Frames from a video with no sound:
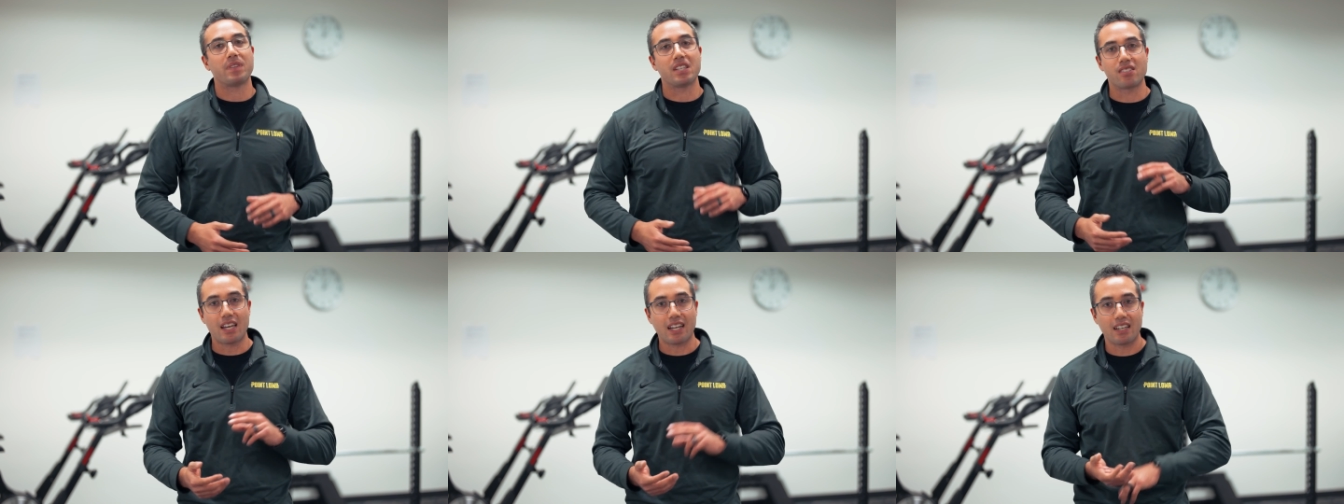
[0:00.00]

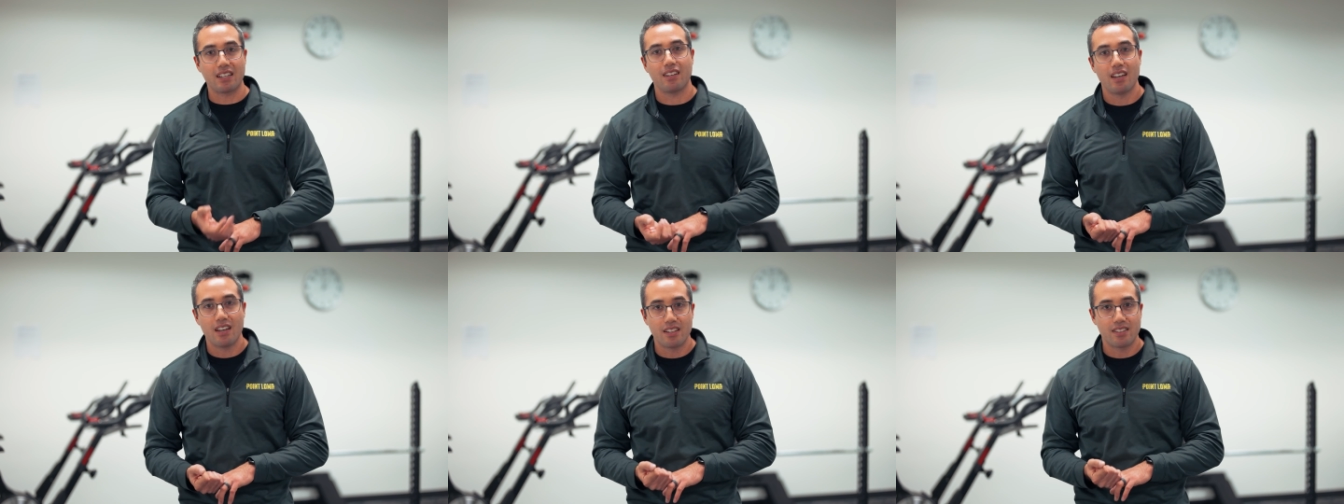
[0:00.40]
The
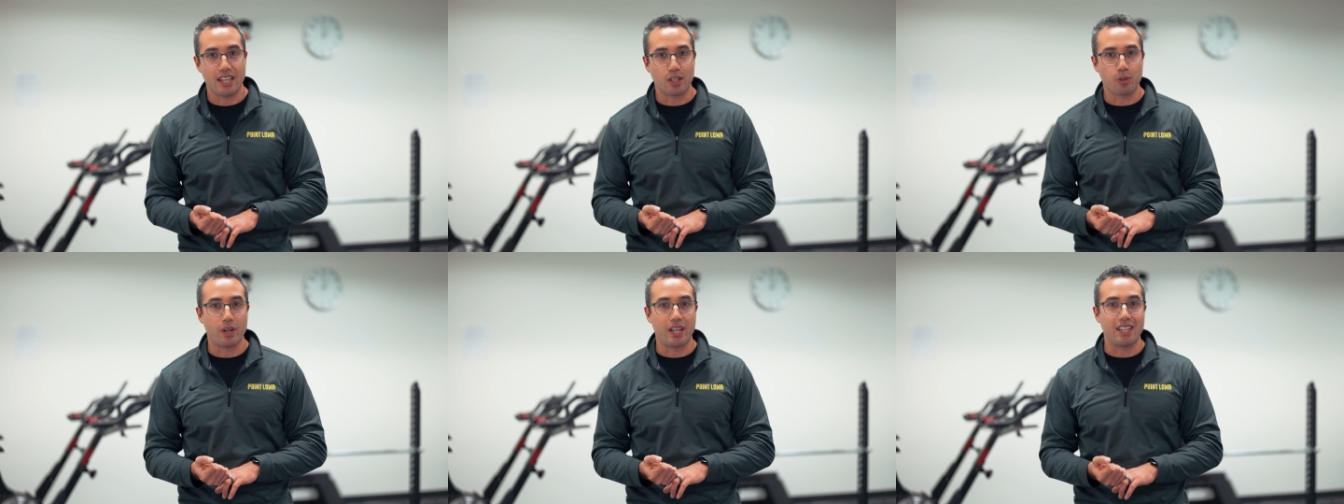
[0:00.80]
second
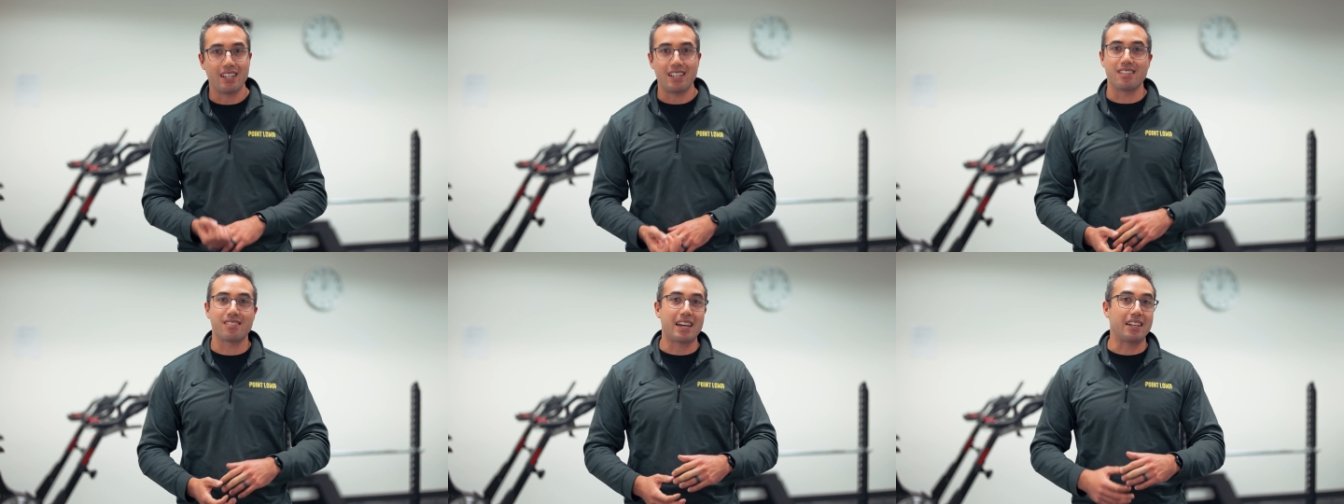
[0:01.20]
takeaway
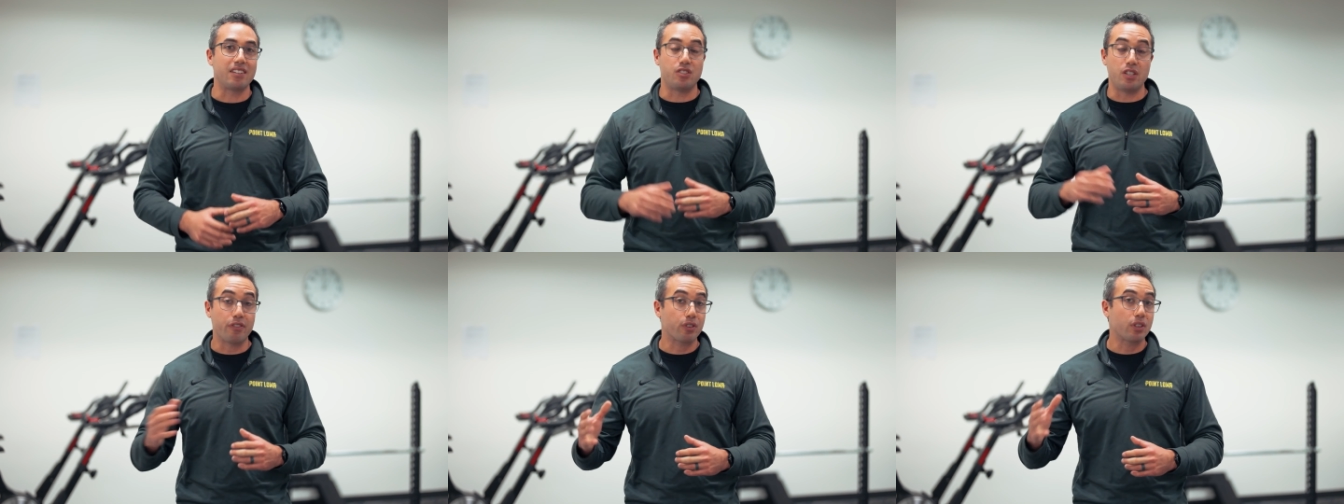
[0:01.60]
is
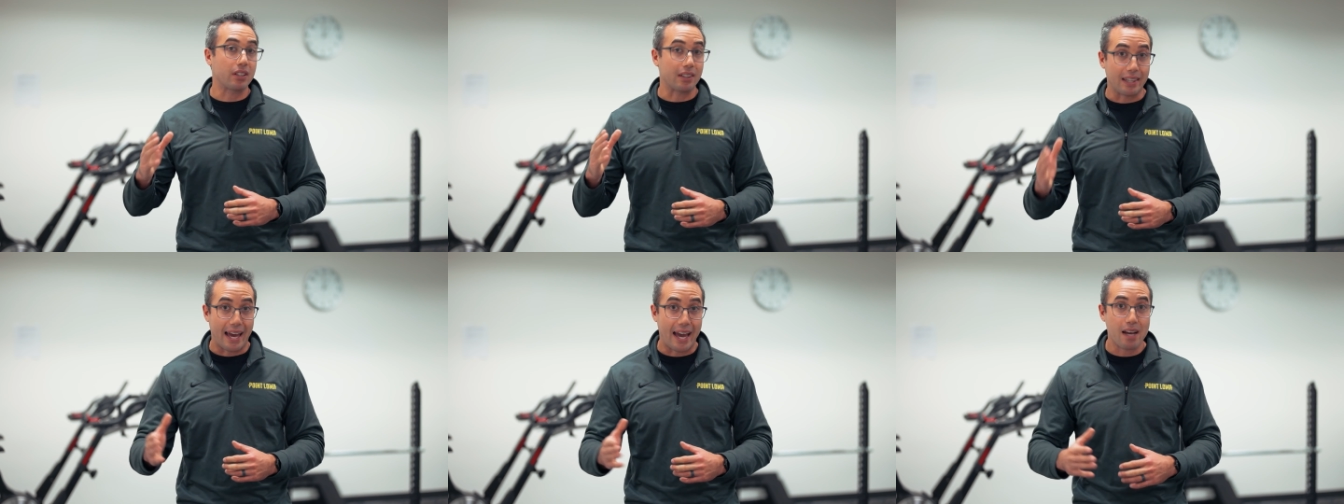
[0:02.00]
that
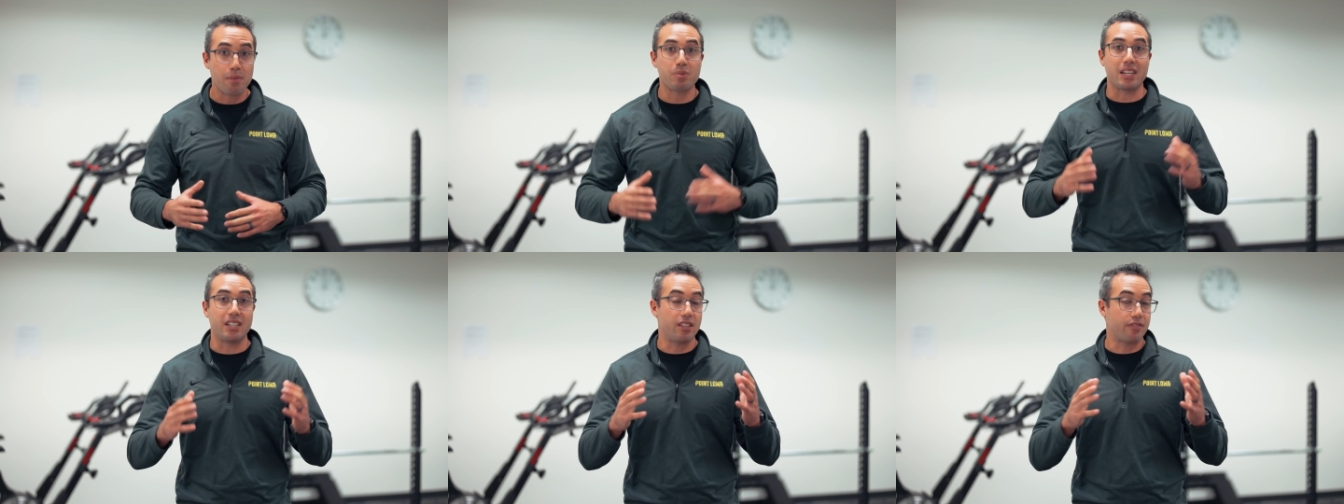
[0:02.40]
different
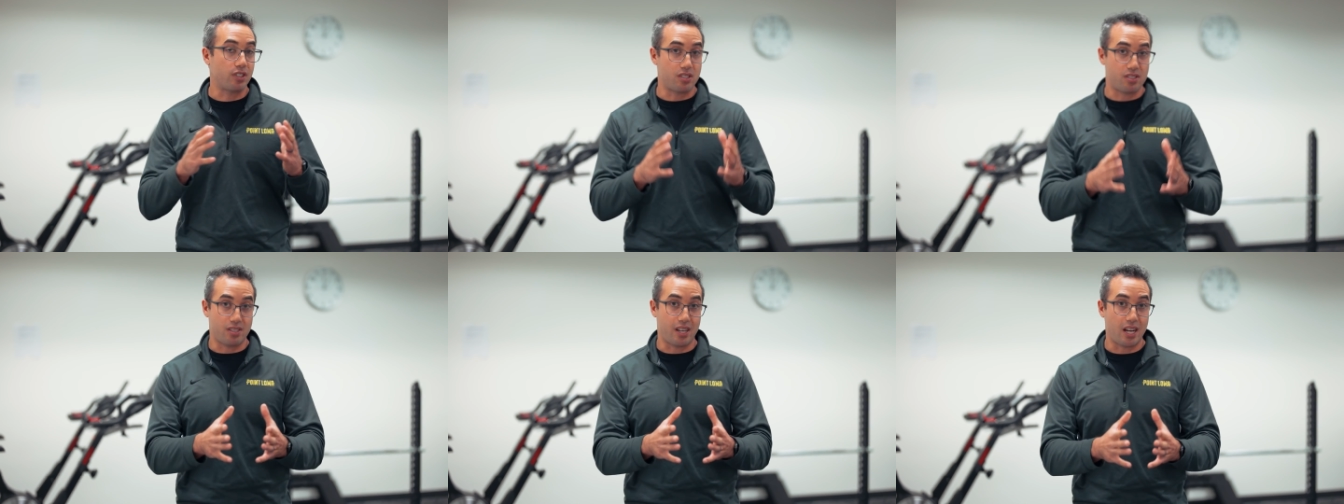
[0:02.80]
labs and
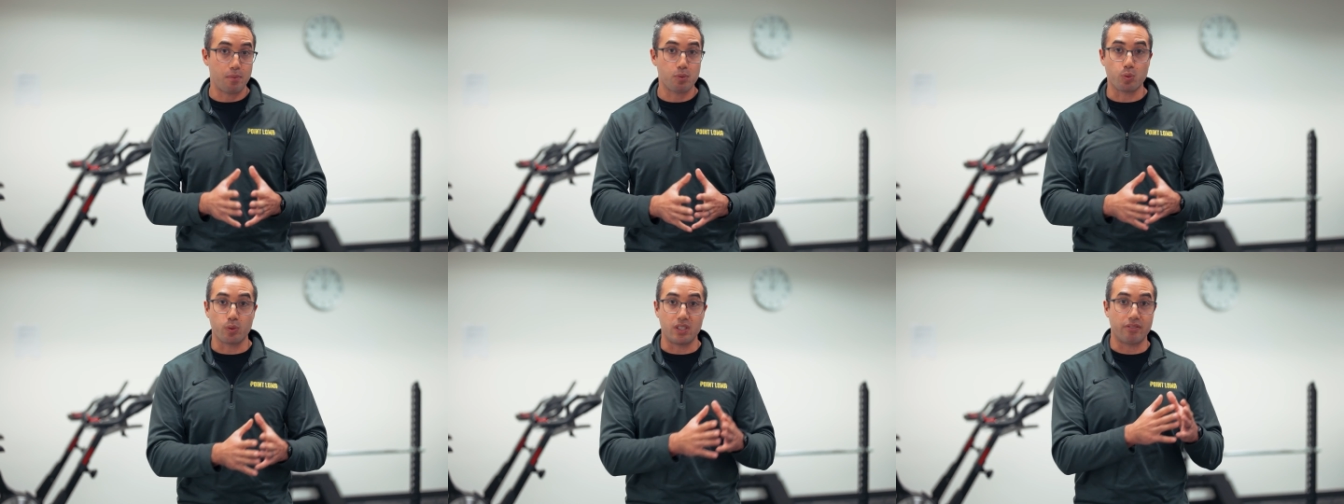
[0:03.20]
different
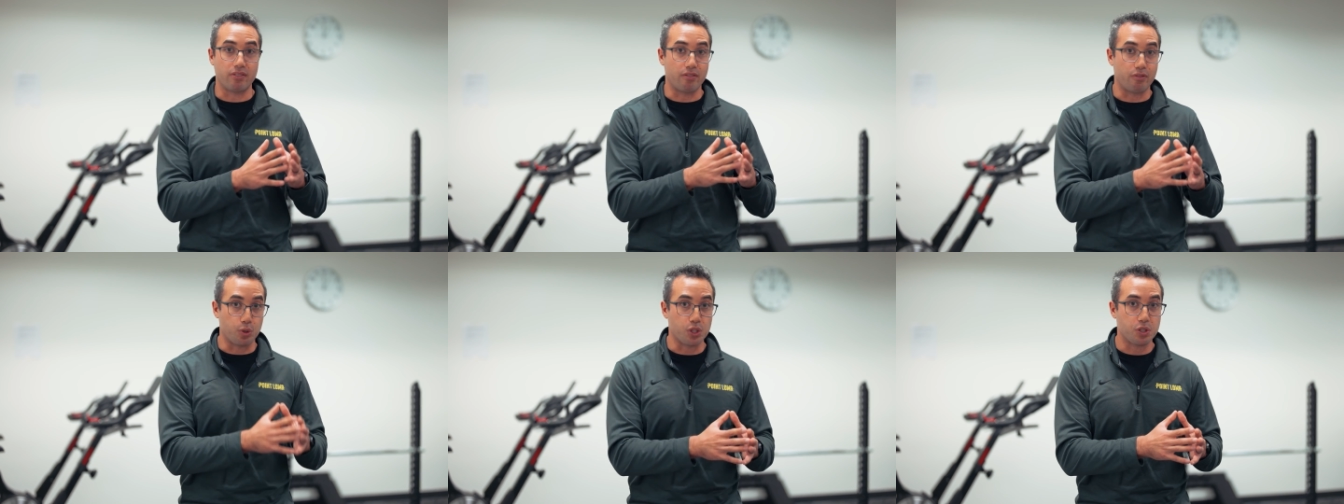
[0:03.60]
setups with
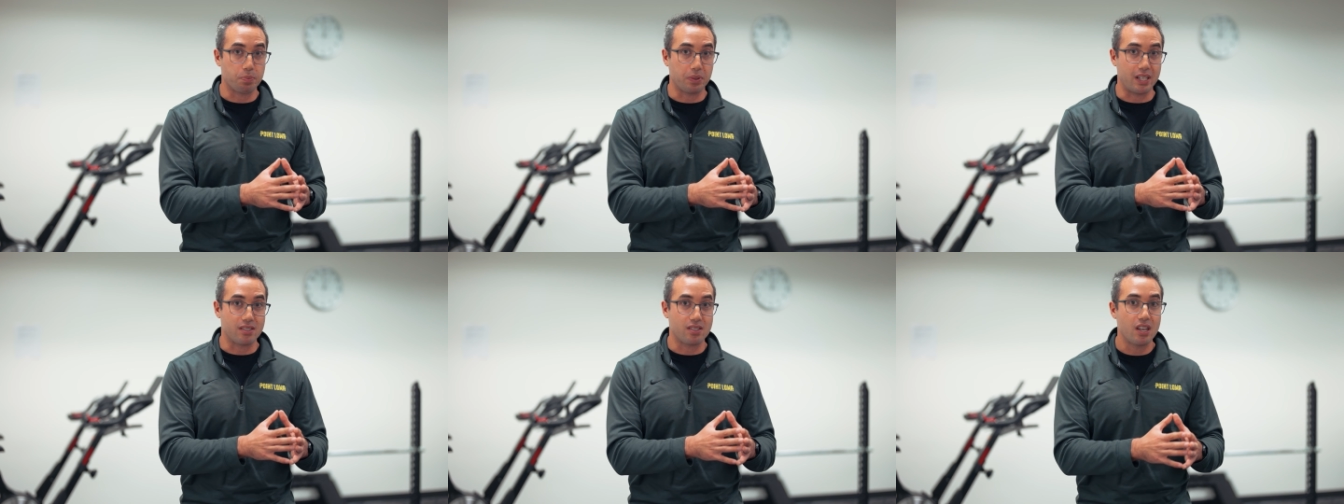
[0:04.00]
different force
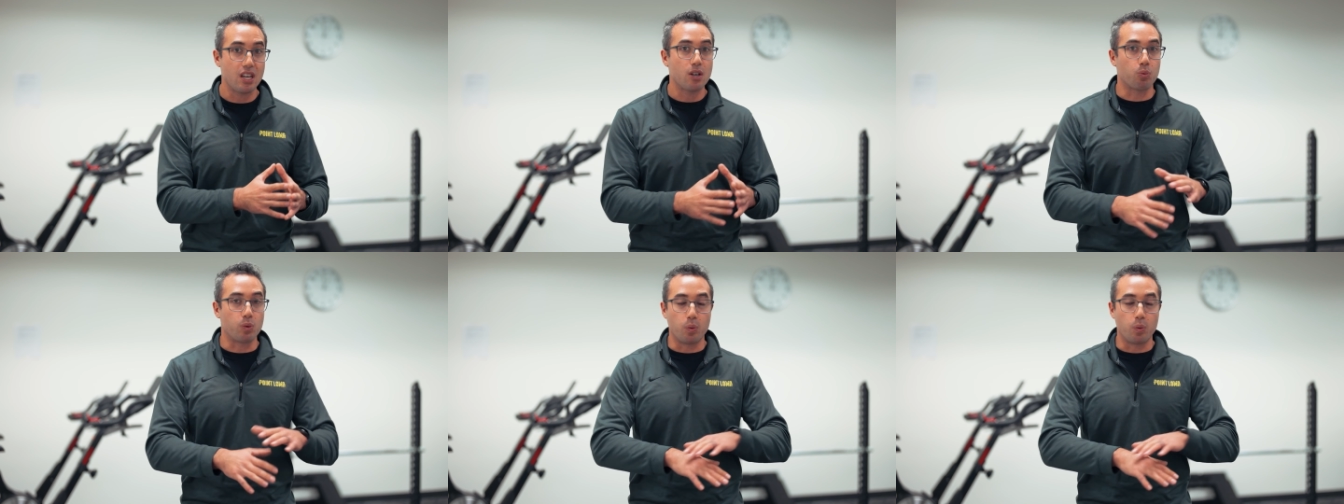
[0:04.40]
plates,